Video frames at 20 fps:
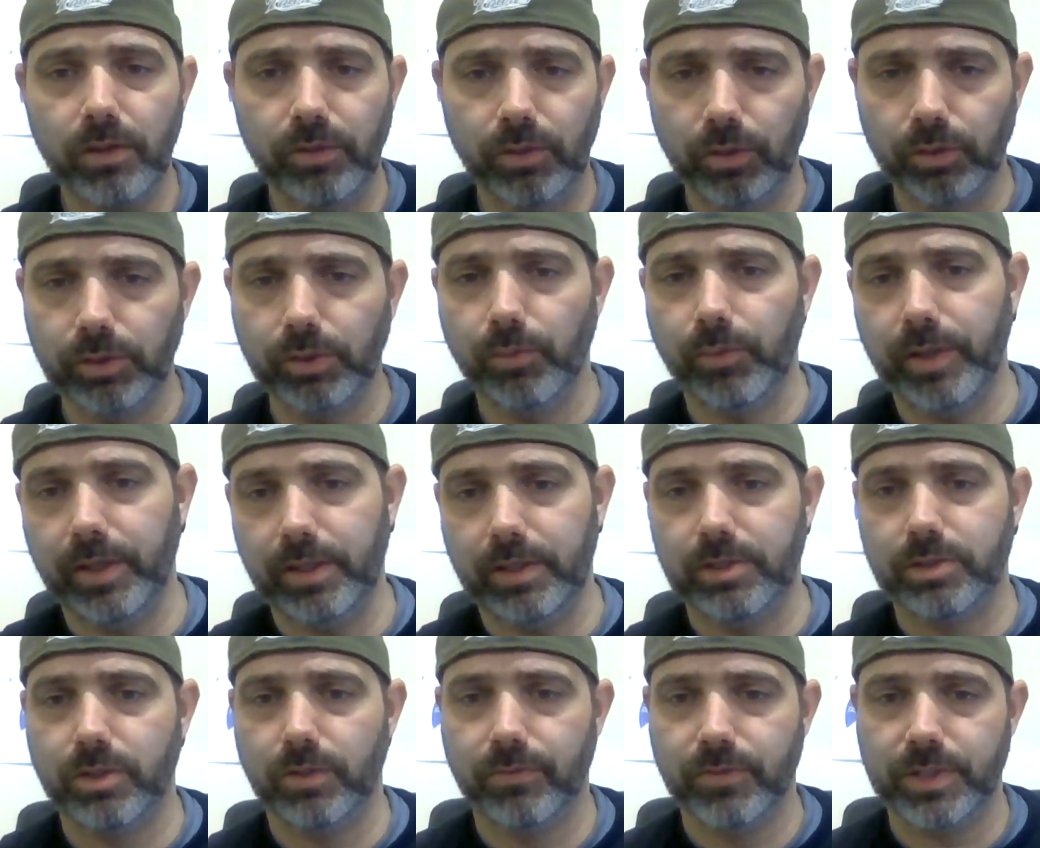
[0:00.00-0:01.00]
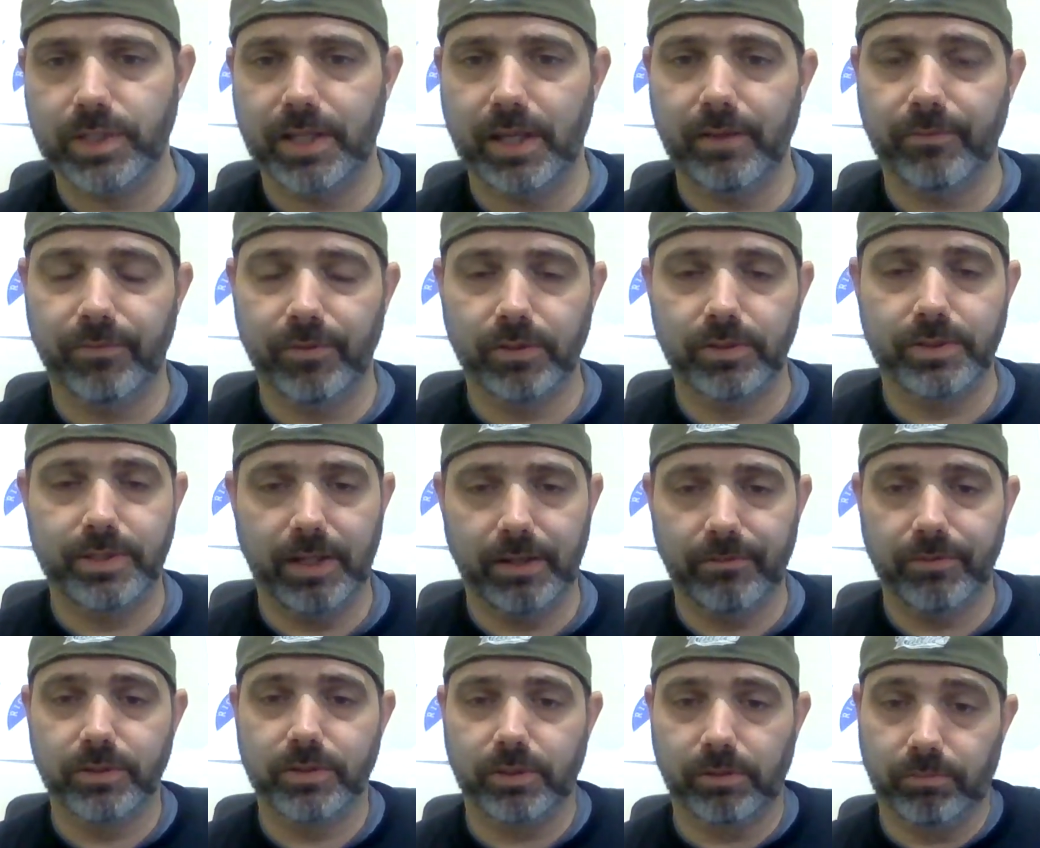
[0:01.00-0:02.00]
Their only win is over Stanford.
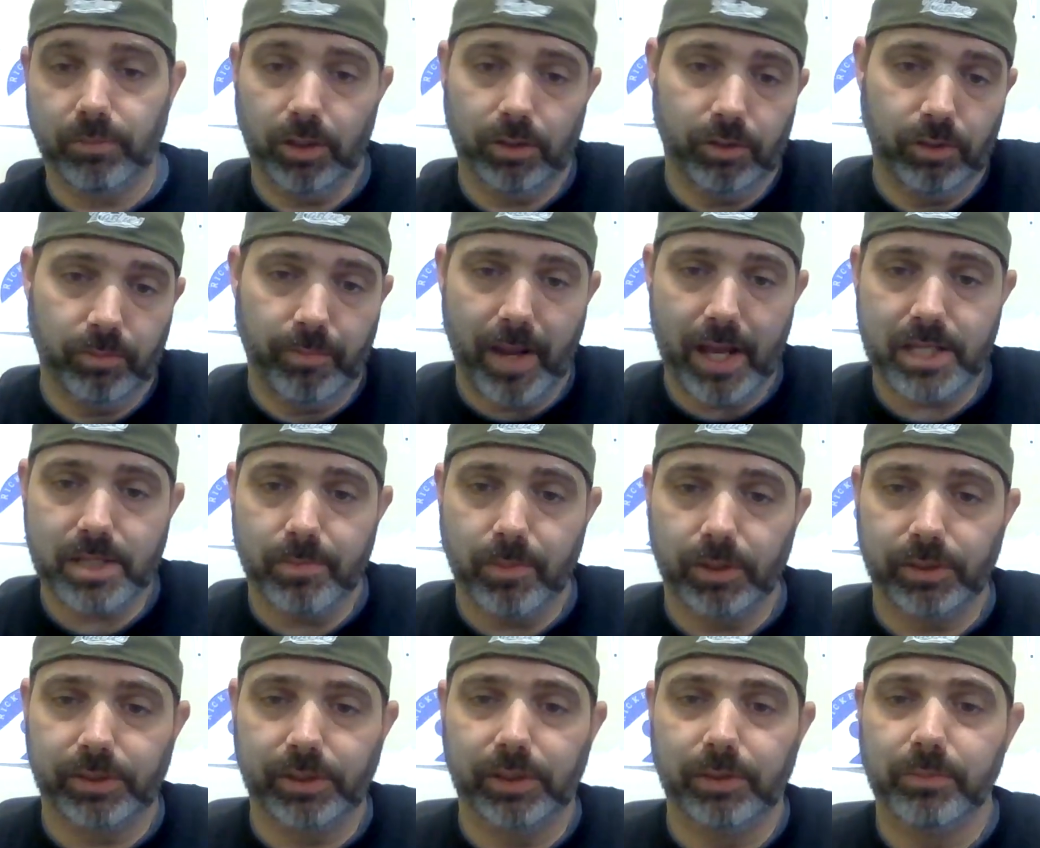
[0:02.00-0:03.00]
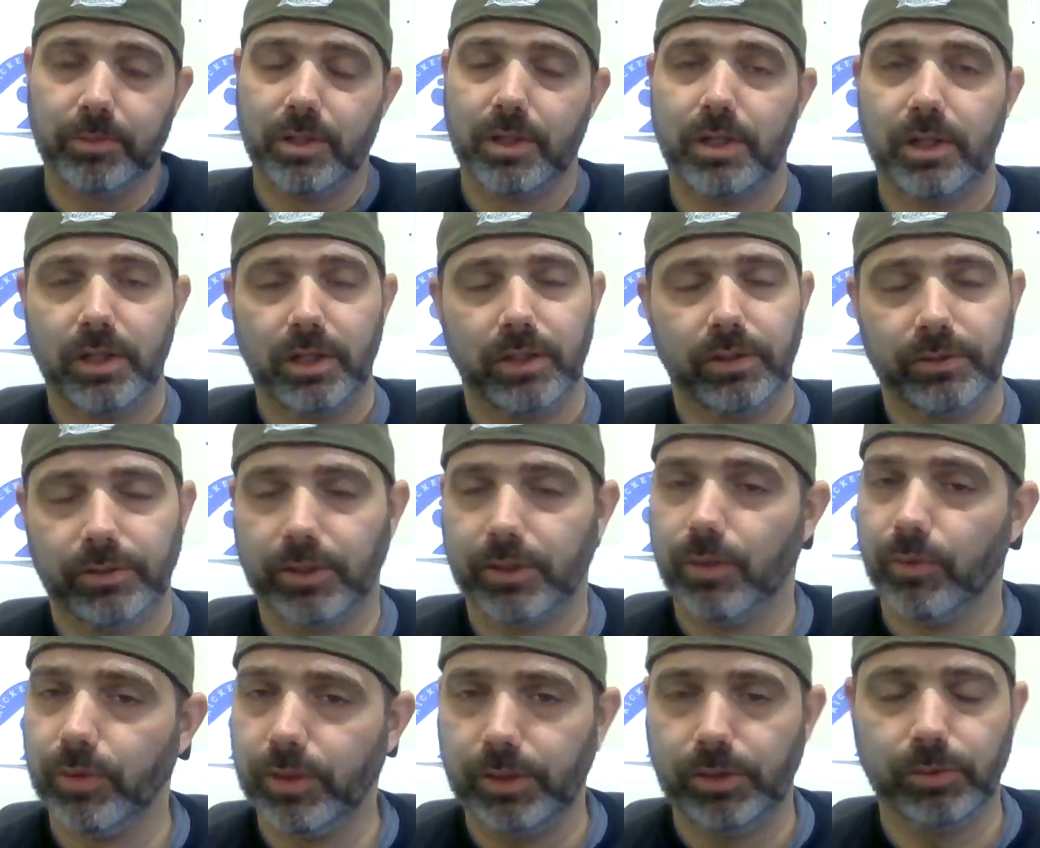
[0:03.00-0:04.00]
Stanford's a good basketball team. They're
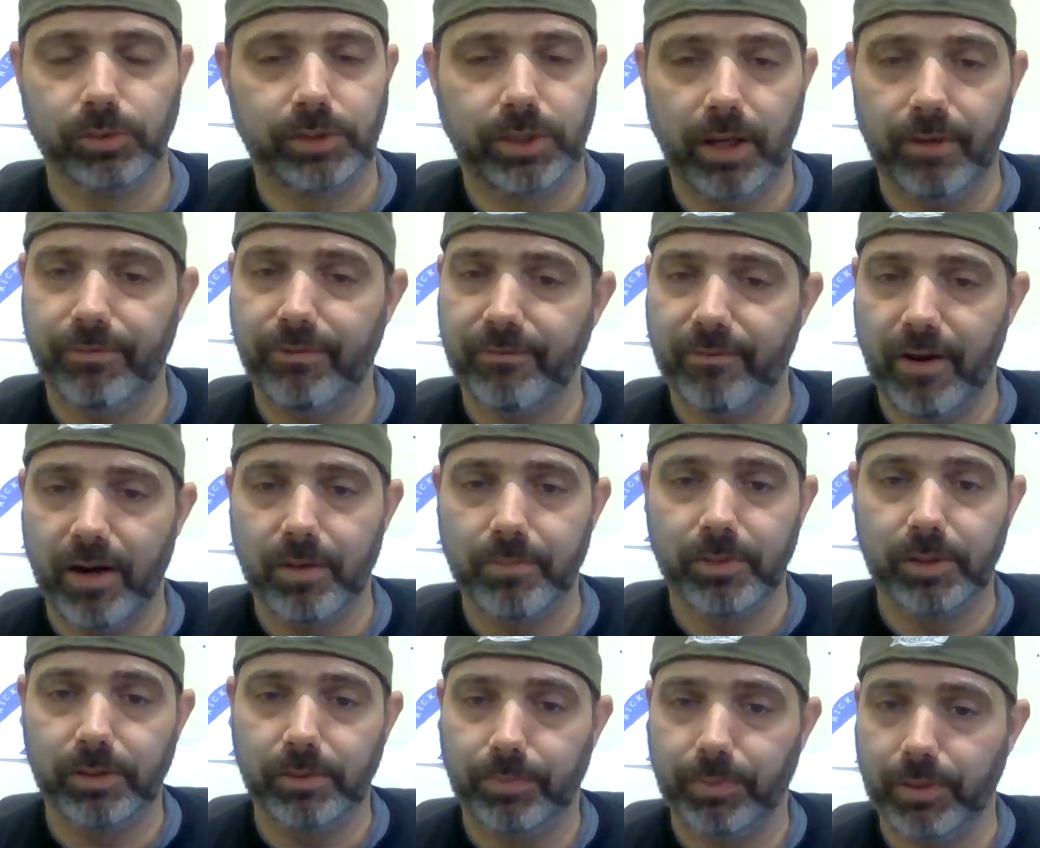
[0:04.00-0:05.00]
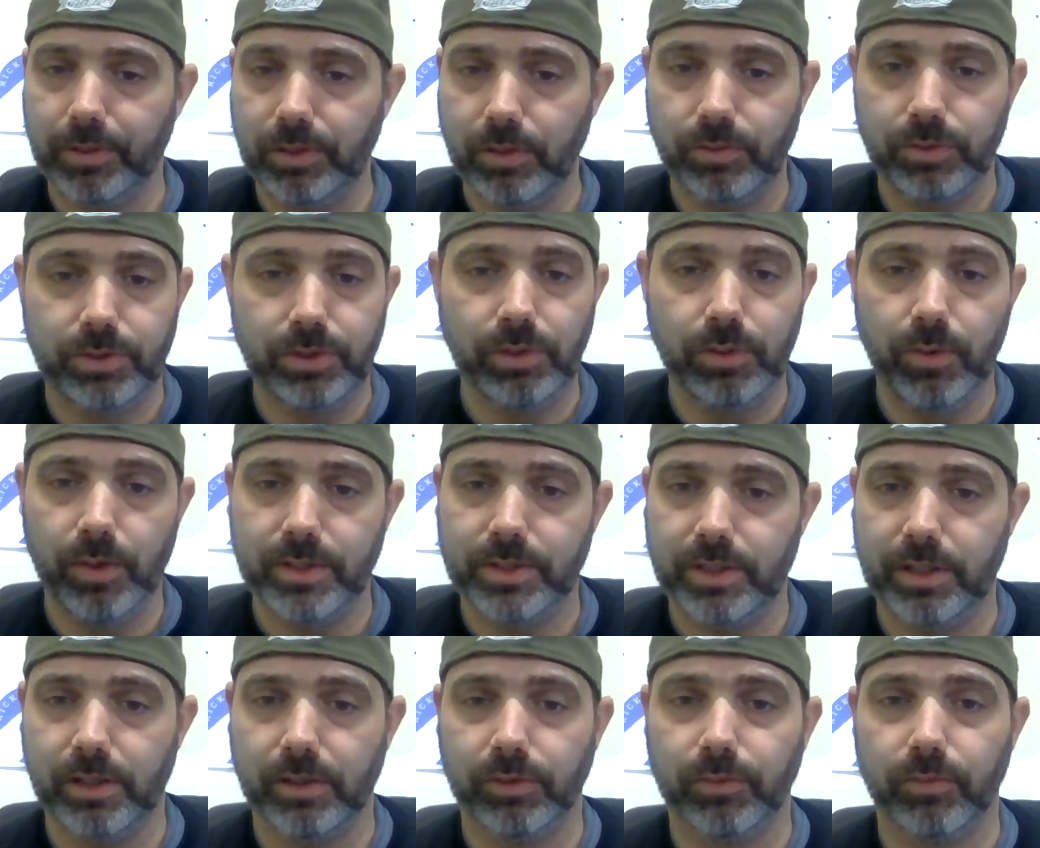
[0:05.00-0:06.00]
going into a tough environment, play
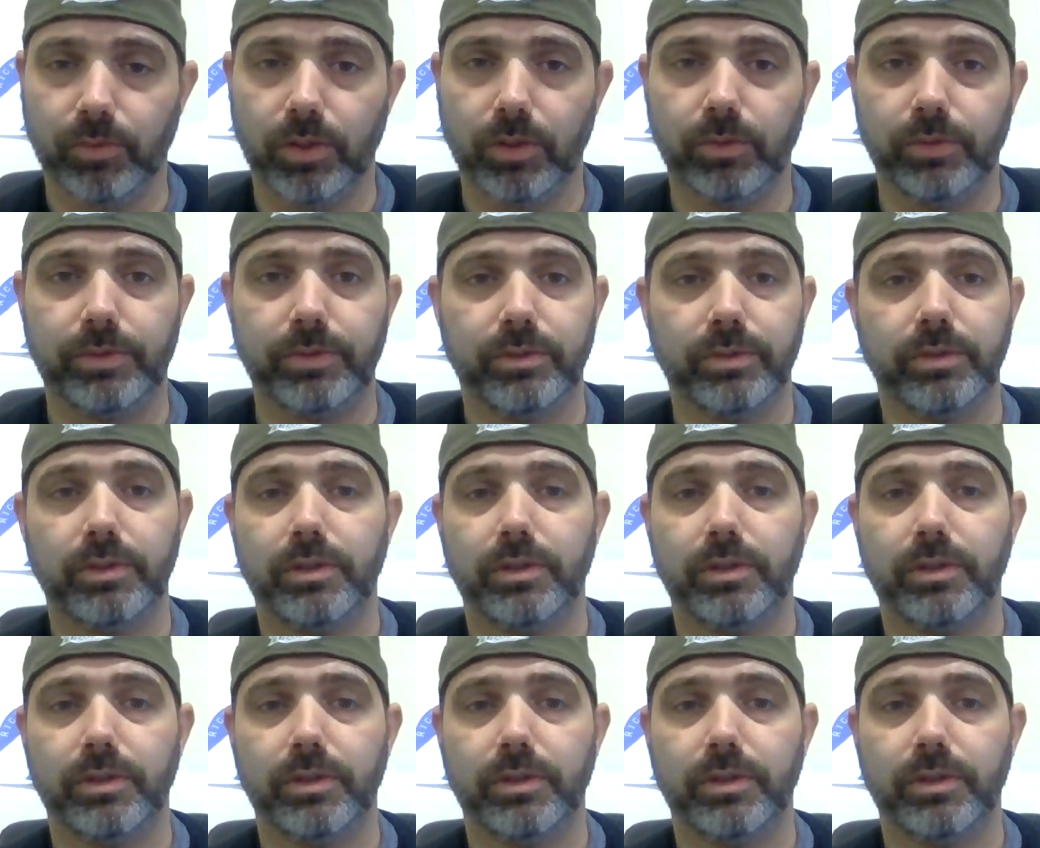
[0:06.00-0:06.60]
USC on the road.